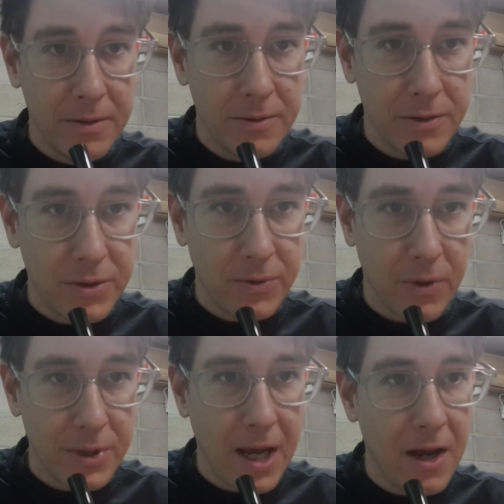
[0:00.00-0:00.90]

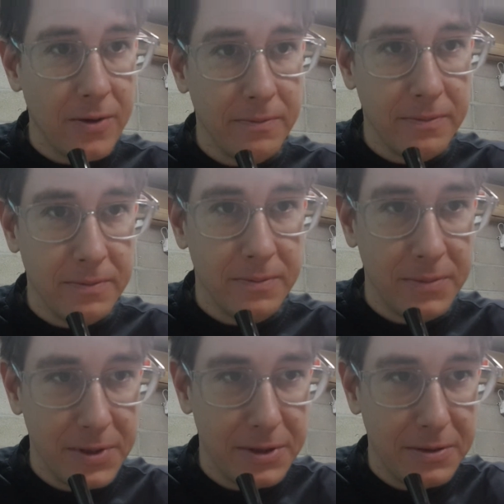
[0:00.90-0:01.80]
Scroll down,
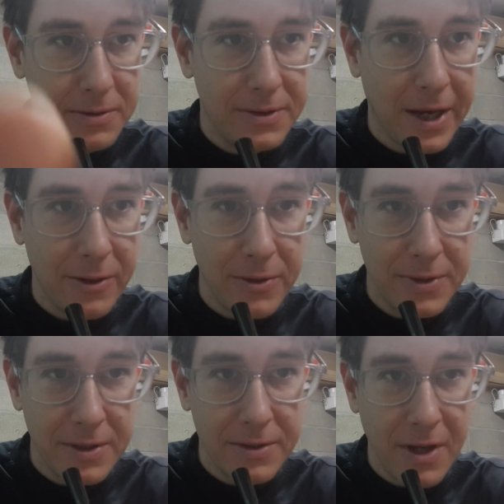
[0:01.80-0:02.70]
download
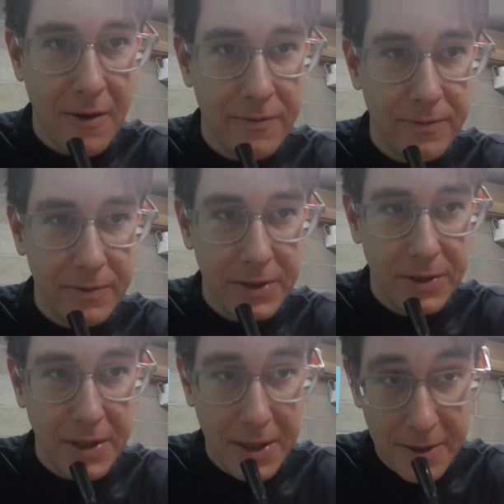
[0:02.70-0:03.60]
this stuff. You
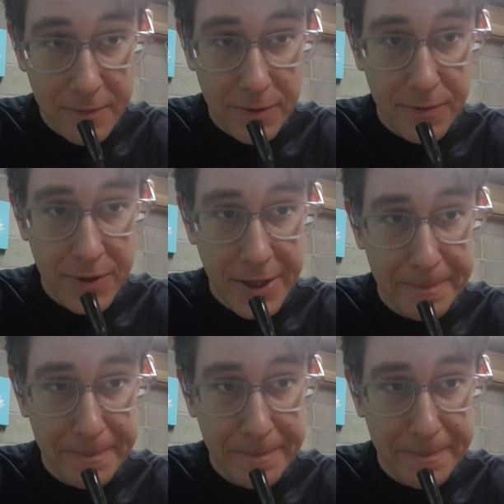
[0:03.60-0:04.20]
can get it for free.